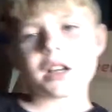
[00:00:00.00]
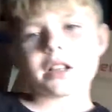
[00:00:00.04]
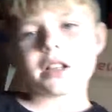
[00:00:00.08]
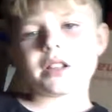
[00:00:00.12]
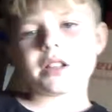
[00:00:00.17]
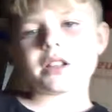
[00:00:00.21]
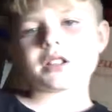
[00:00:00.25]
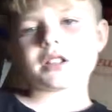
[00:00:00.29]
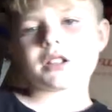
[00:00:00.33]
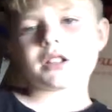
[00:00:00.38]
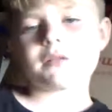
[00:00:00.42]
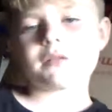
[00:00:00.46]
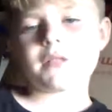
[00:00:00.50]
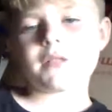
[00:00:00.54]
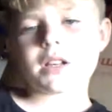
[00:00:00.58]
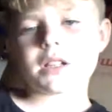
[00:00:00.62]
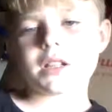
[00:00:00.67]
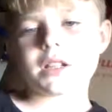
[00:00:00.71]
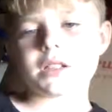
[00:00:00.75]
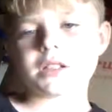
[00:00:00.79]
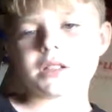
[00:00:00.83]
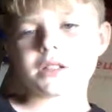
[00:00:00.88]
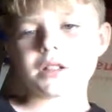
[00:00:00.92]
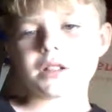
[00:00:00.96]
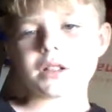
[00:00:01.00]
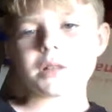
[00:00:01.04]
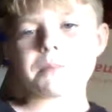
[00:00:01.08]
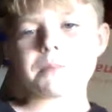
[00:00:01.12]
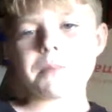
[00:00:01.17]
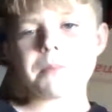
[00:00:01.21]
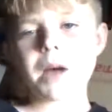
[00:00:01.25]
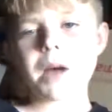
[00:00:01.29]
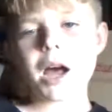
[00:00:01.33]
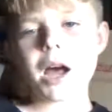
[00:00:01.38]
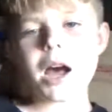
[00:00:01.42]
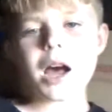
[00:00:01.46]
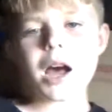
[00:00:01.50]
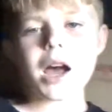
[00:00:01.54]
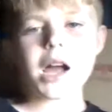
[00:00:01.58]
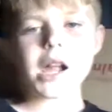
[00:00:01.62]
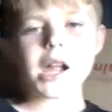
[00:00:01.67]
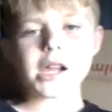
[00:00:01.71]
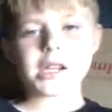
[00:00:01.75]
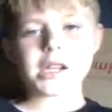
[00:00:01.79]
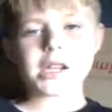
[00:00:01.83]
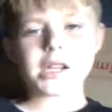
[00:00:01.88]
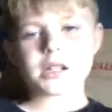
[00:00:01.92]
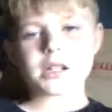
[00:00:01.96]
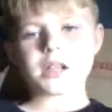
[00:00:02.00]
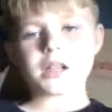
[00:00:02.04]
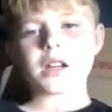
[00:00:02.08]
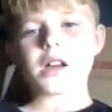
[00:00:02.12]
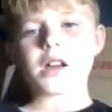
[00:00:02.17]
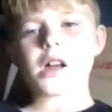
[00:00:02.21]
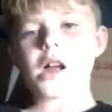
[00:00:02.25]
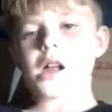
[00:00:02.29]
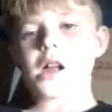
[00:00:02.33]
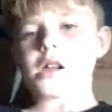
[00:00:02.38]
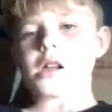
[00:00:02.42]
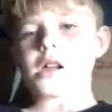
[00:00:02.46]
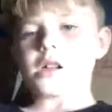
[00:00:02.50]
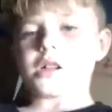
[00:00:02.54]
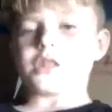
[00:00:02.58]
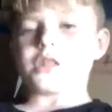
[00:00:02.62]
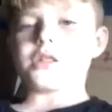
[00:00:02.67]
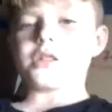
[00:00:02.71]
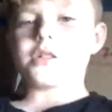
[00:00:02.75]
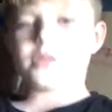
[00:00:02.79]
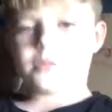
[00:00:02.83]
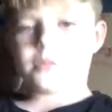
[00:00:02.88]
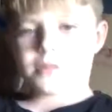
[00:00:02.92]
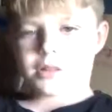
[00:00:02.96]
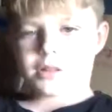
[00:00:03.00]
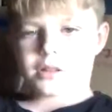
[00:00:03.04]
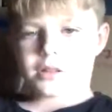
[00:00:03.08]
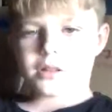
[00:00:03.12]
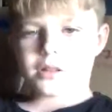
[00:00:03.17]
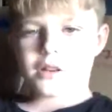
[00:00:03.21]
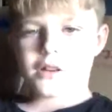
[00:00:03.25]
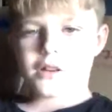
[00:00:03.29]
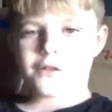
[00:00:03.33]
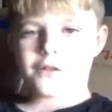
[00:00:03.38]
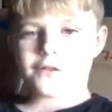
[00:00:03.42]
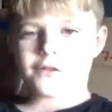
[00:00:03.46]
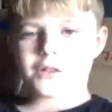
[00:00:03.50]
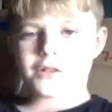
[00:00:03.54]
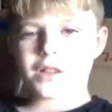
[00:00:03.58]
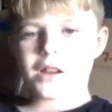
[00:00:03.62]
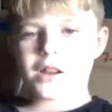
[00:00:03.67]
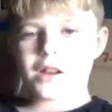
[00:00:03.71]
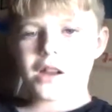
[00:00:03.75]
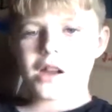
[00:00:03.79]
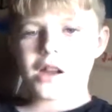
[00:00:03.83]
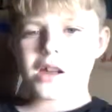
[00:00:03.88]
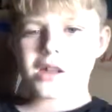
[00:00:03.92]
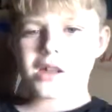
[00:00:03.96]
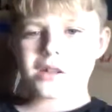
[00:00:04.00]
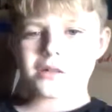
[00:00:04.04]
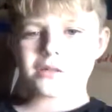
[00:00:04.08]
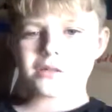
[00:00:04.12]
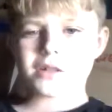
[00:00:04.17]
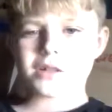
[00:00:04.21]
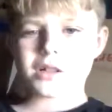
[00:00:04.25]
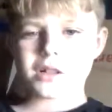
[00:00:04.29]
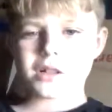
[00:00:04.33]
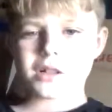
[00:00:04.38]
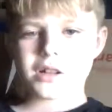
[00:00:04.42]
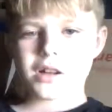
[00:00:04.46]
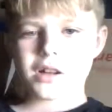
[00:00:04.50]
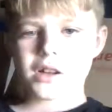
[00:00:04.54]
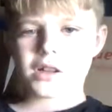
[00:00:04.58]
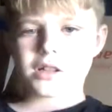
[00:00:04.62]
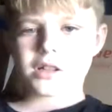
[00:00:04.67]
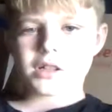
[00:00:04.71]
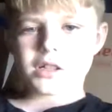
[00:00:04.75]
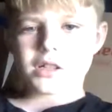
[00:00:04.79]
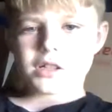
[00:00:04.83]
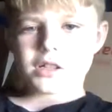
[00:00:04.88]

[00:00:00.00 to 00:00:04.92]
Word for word: Unless I stood by you, you're my sunflower,